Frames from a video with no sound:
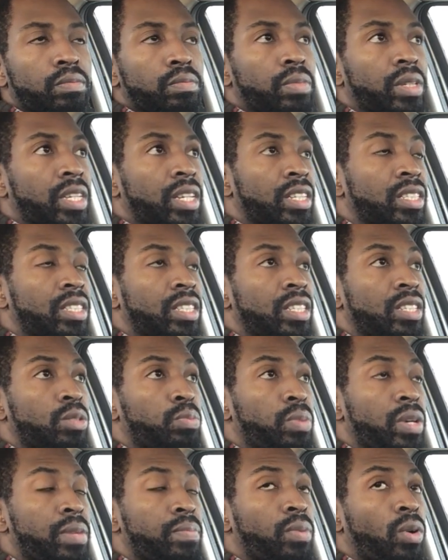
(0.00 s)
Because
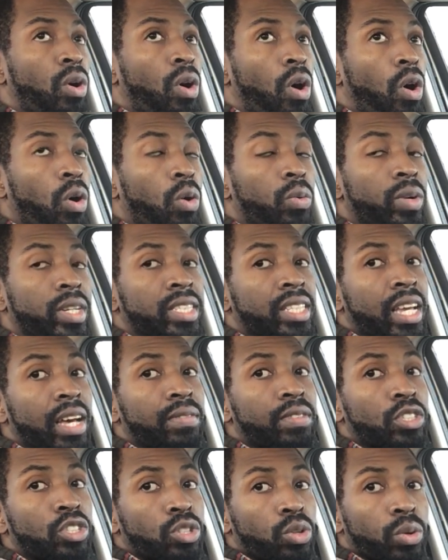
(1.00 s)
these people always
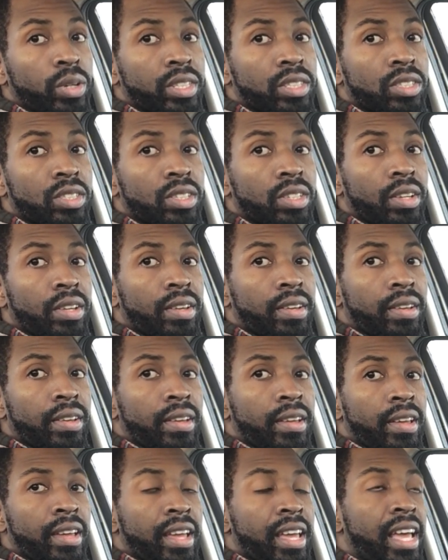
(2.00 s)
have a choice.
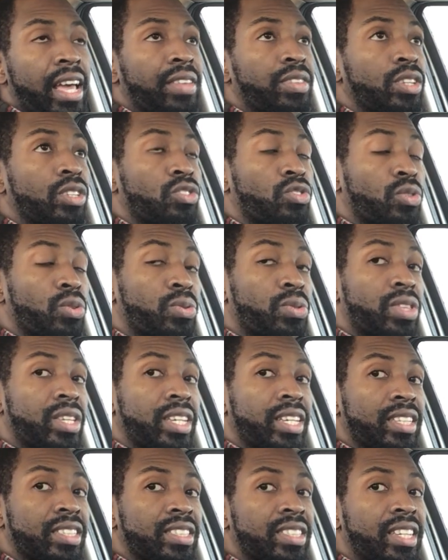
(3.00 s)
And the truth
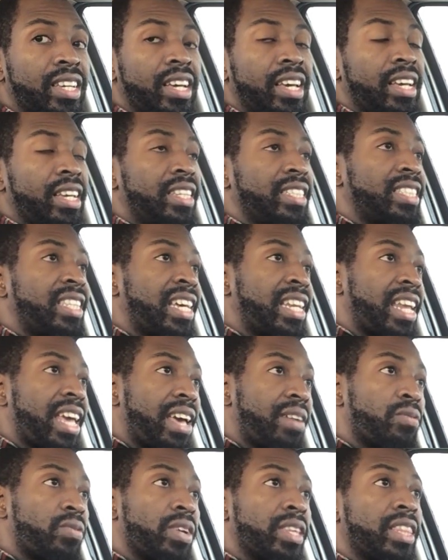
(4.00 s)
is that
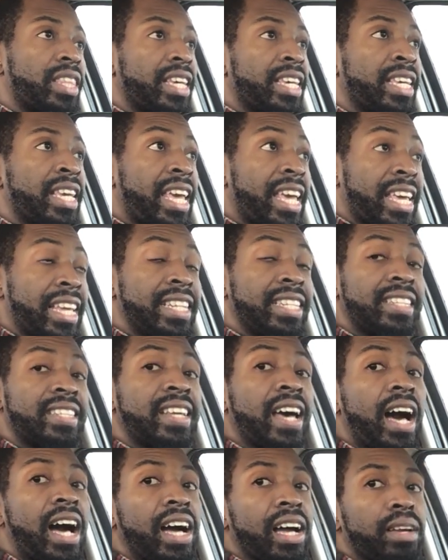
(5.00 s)
everything in
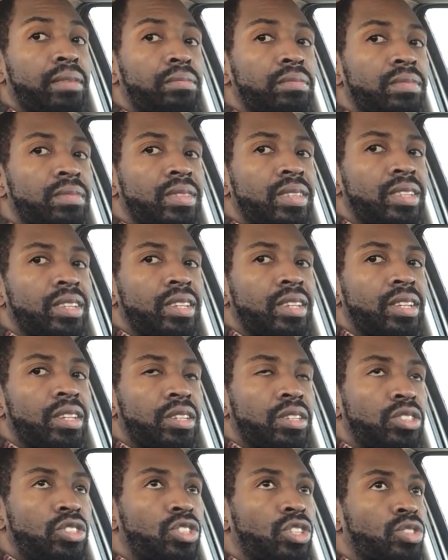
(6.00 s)
time
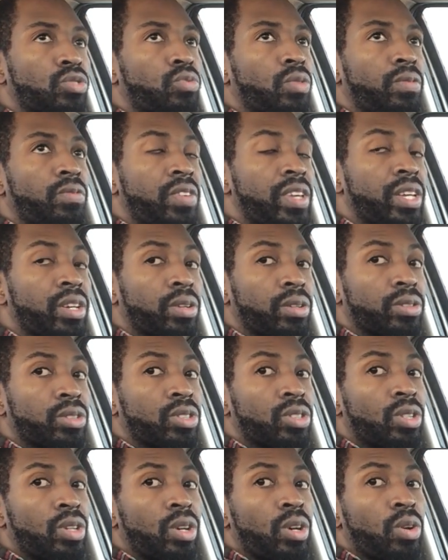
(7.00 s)
just
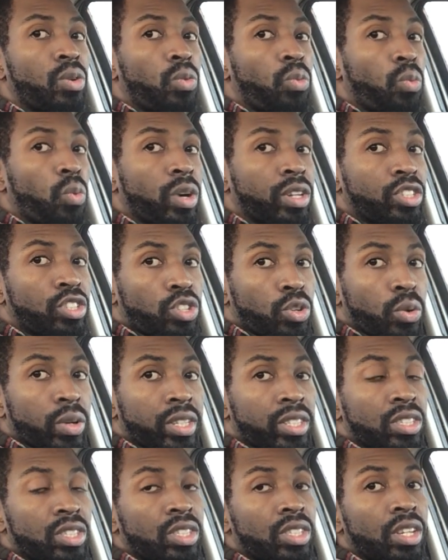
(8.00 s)
reveals what
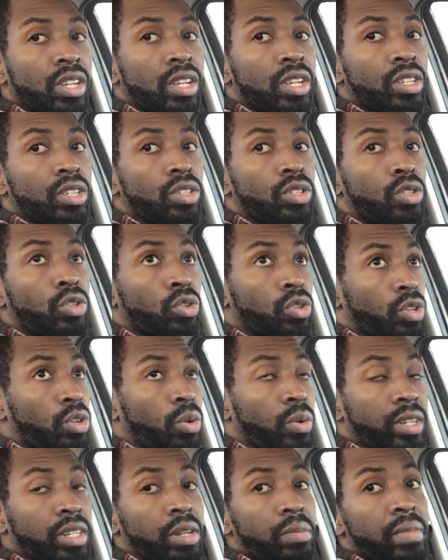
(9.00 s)
choice you're
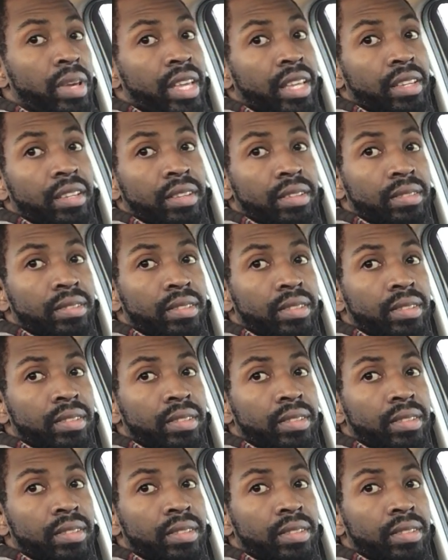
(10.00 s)
going to make.